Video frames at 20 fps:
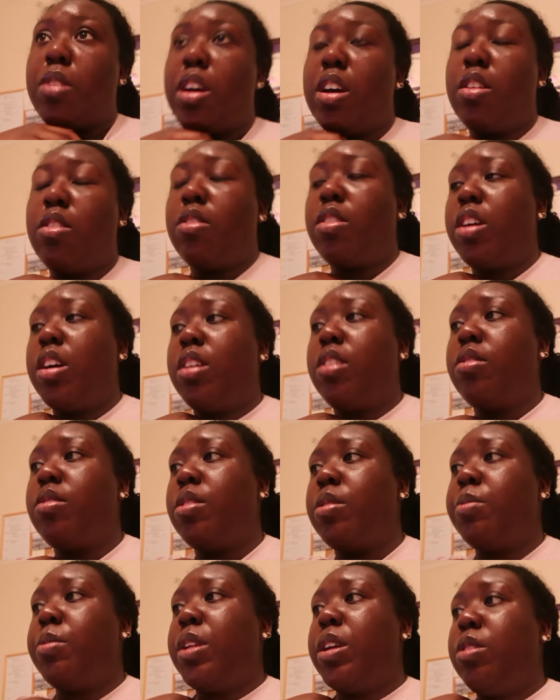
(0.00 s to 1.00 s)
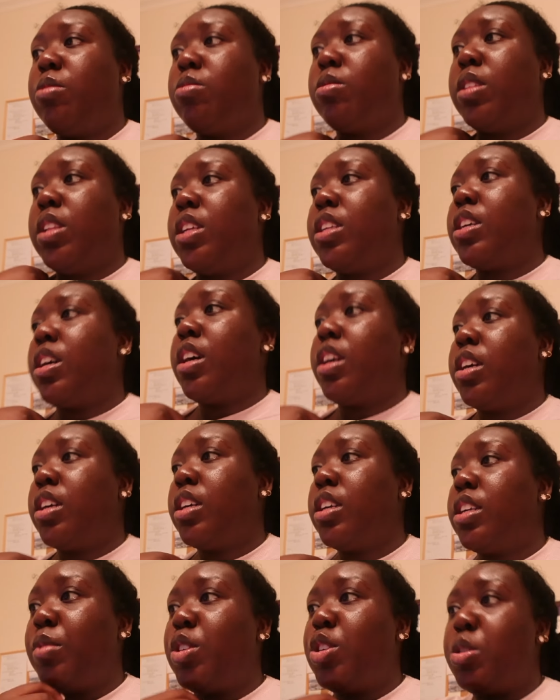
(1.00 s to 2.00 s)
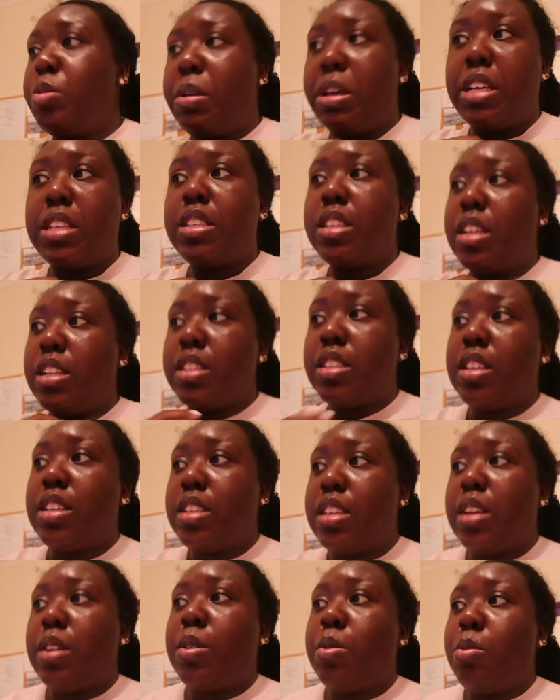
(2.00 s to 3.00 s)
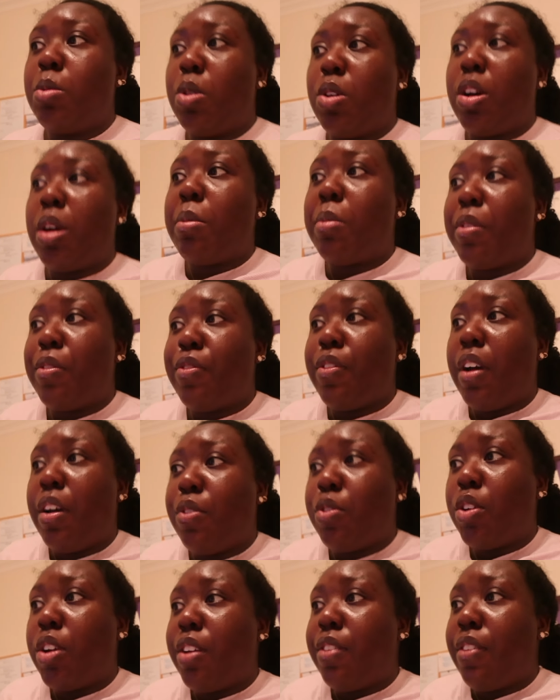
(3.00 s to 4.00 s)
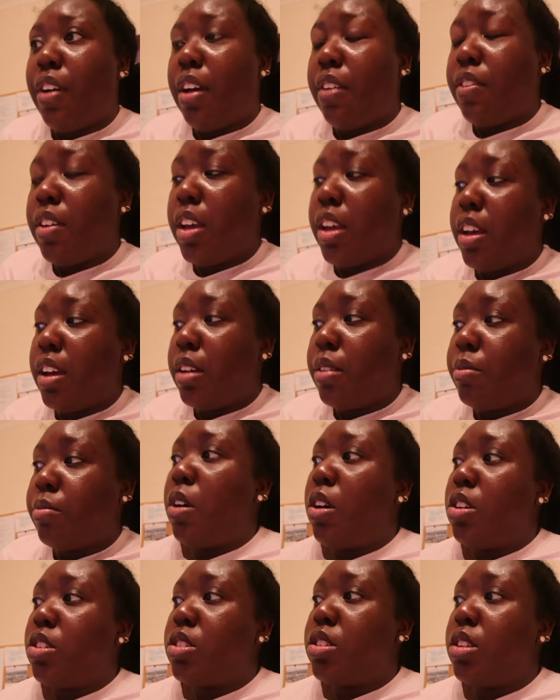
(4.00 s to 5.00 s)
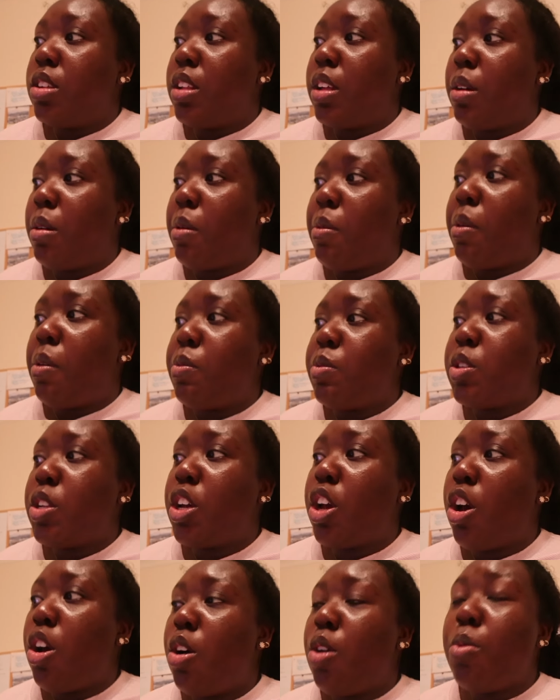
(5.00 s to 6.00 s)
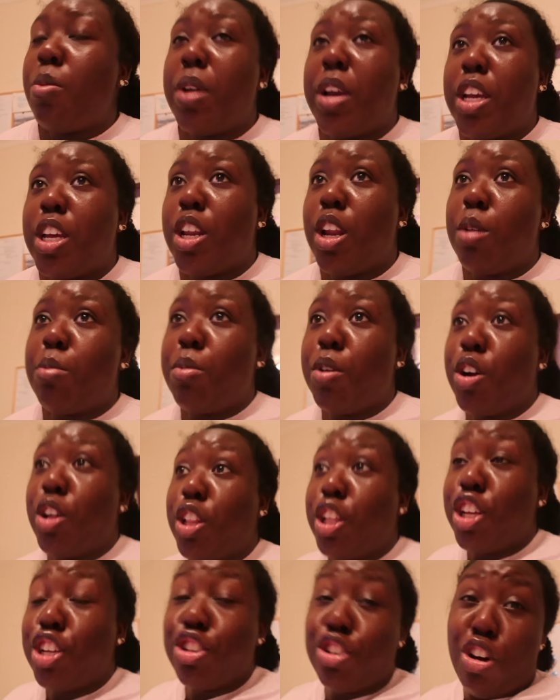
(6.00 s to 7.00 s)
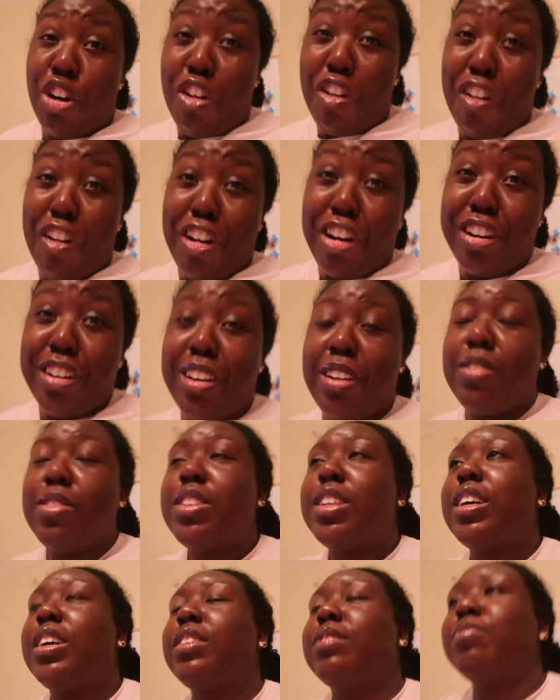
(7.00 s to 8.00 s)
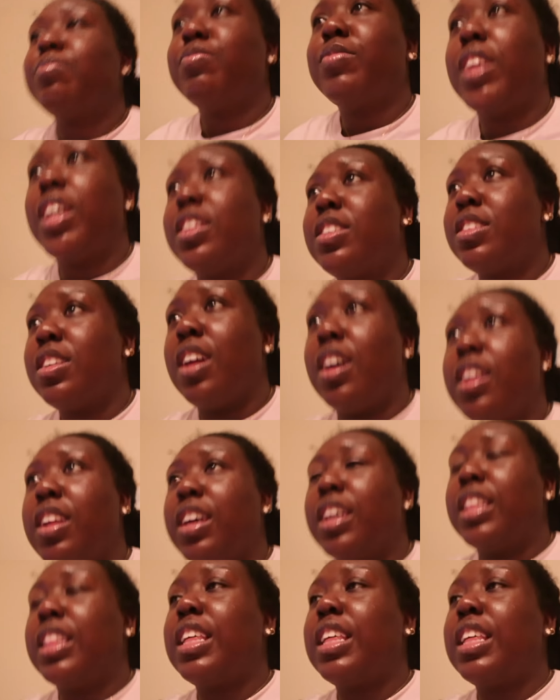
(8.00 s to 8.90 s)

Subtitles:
I don't know. I'm like really tired, which makes sense because I woke up at 5:45 a.m. Also, like my mom was like, oh, waking up early is hard. And I was like, that's not it.